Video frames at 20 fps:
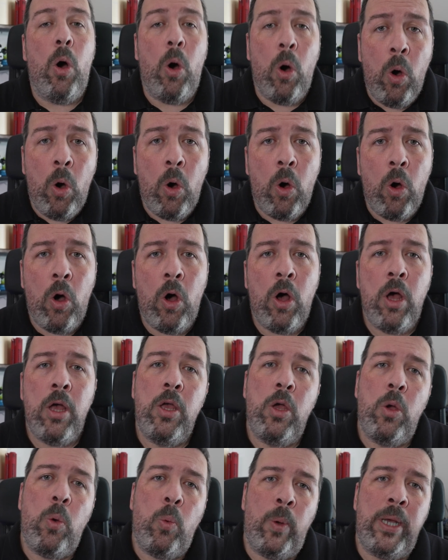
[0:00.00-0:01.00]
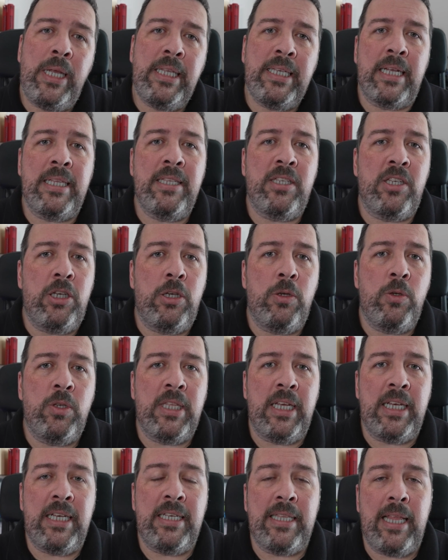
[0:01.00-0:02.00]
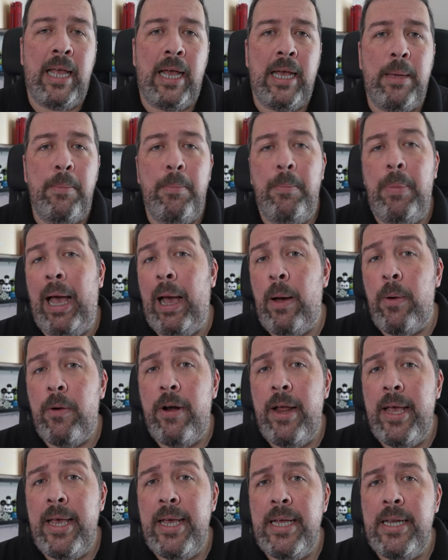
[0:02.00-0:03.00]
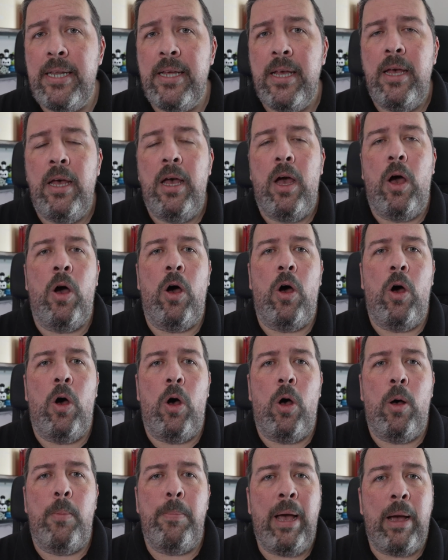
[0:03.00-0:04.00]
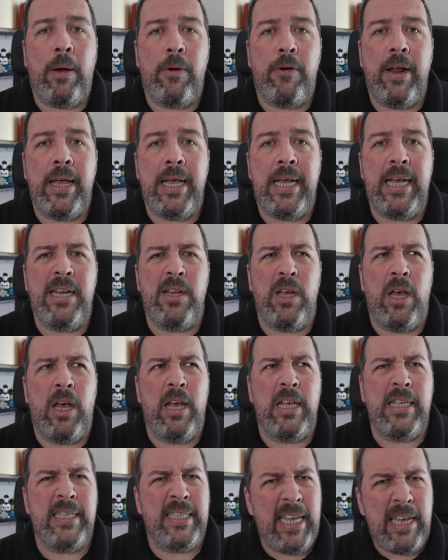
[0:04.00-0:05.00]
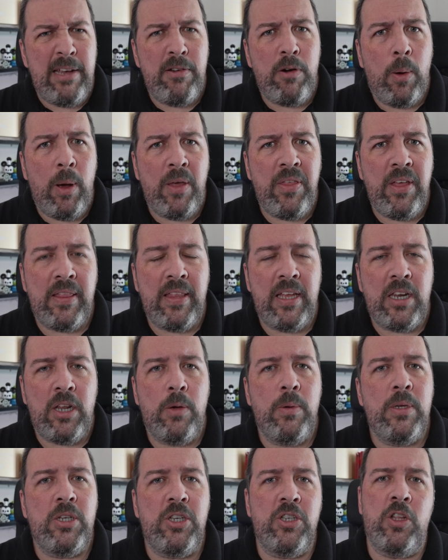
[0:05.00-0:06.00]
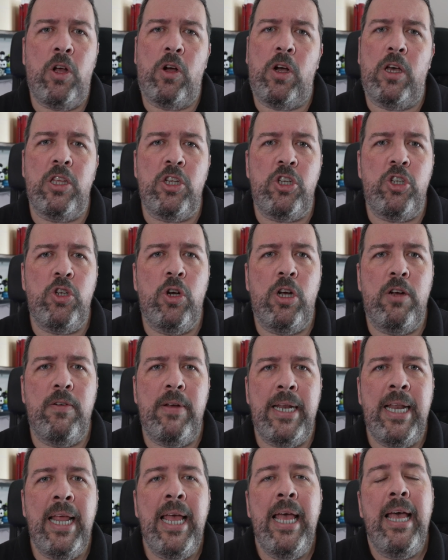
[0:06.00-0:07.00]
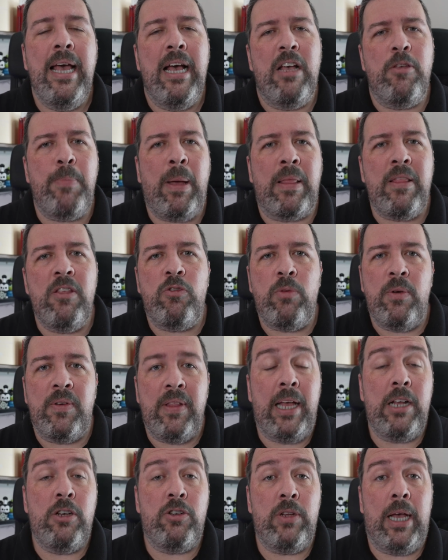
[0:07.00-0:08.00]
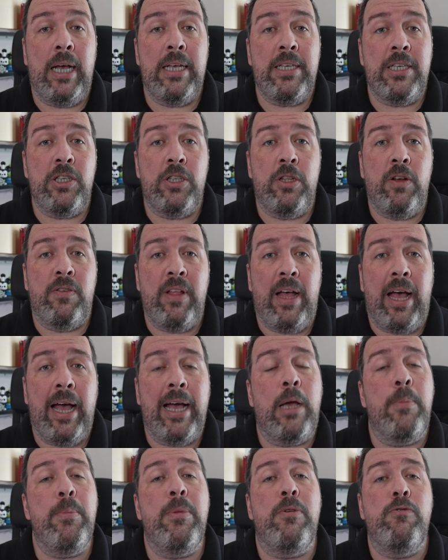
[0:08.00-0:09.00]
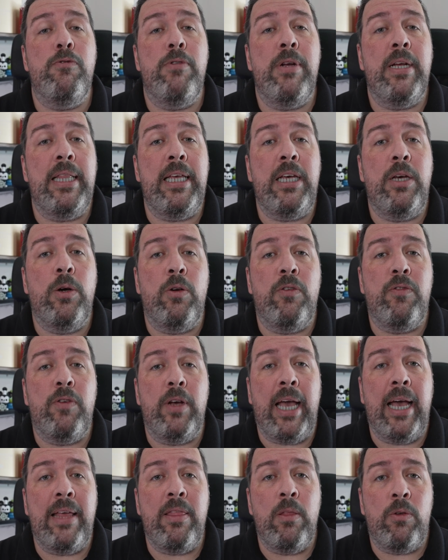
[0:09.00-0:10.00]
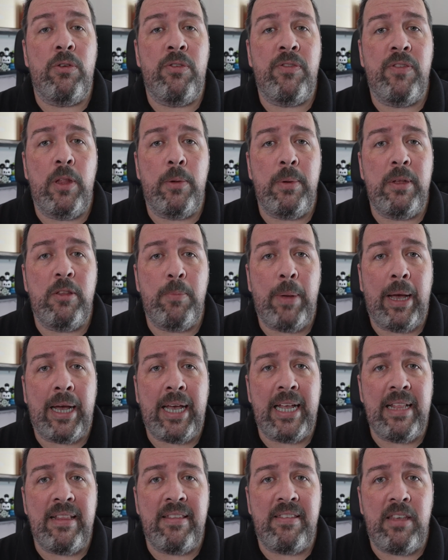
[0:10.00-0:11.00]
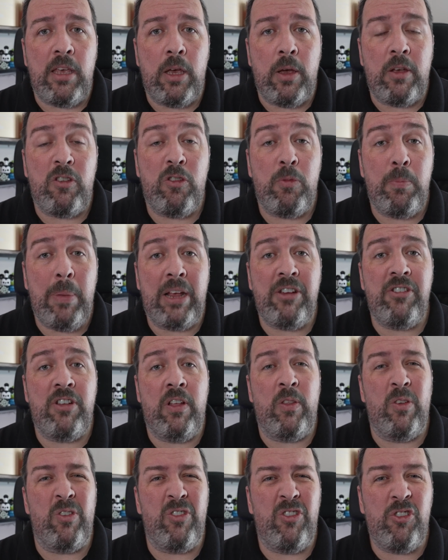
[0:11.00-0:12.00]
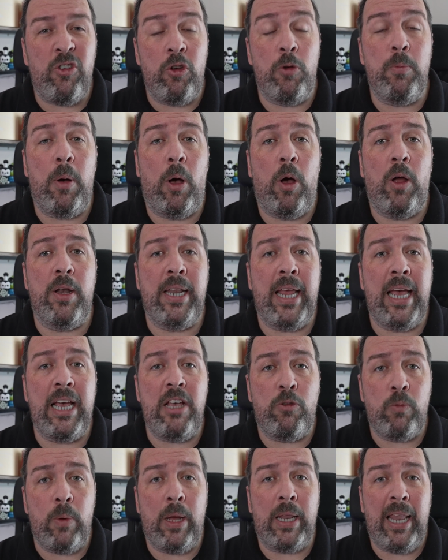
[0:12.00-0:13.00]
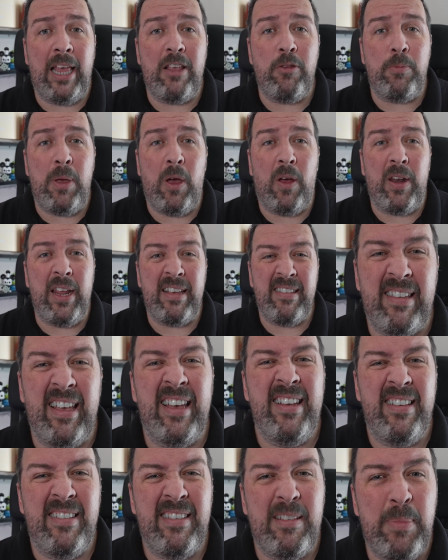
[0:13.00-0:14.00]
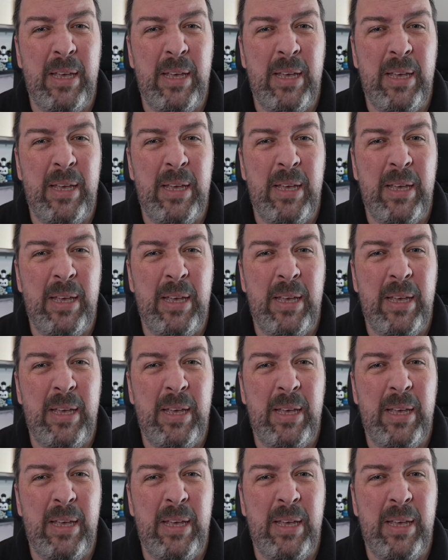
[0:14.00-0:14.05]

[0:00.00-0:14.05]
Or we tend to use things like Powerade or Powerade Zero, I think they do, which has not got the sugar in. It's balanced with electrolytes and stuff like that. It can be really good for getting those fluids back into you, especially on those super hot days when, let's be honest, it's a